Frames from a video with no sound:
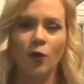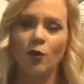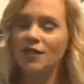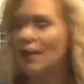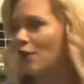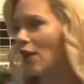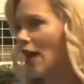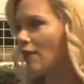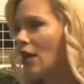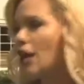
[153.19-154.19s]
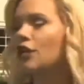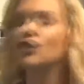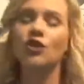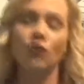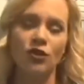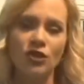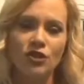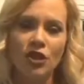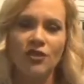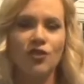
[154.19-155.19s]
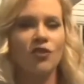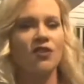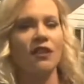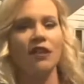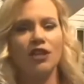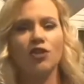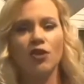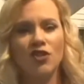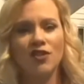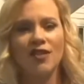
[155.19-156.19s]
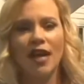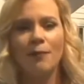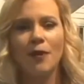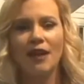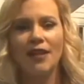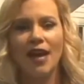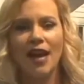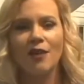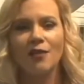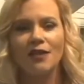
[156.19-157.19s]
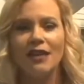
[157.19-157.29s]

Of course, now they'll have insurance adjusters and electricians stop by the house.